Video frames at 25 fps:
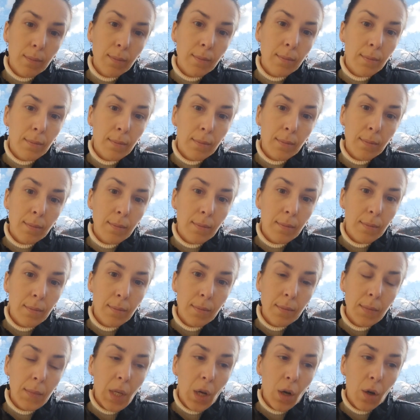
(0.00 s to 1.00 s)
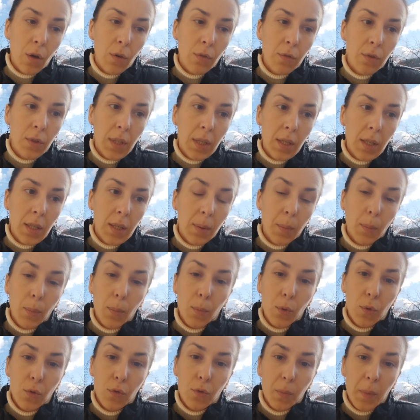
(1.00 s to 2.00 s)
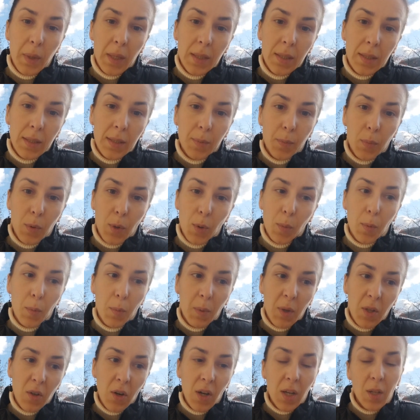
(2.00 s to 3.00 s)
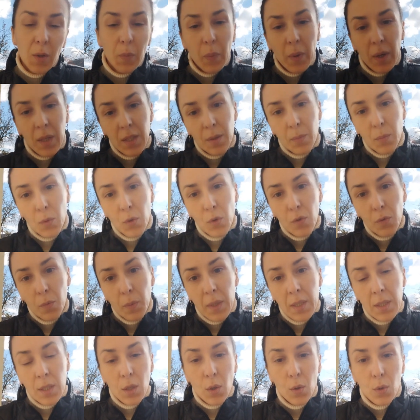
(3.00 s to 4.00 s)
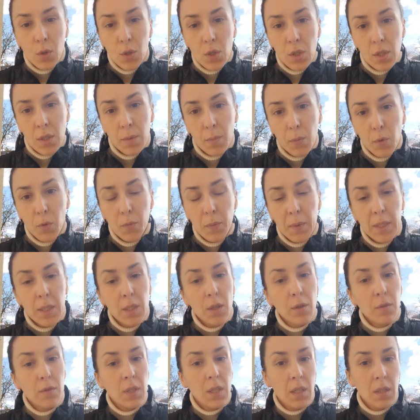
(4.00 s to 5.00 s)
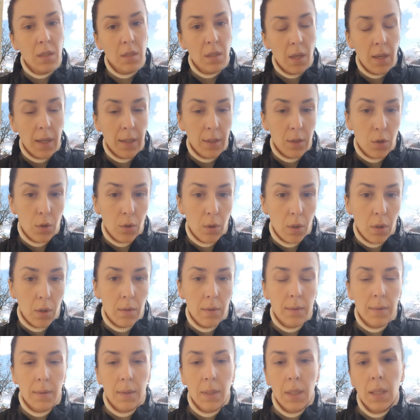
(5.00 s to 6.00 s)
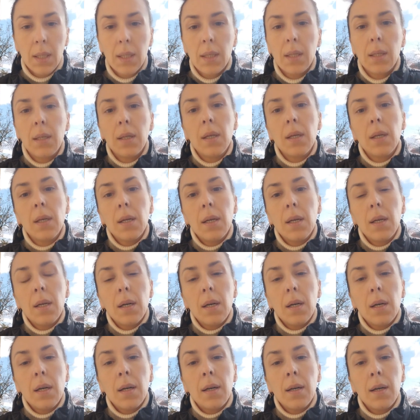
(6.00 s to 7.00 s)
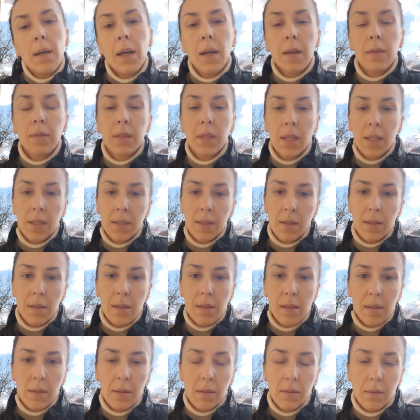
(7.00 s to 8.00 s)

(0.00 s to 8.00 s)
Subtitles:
the movement, probably right party movements or just movement of the intellectuals. Have a nice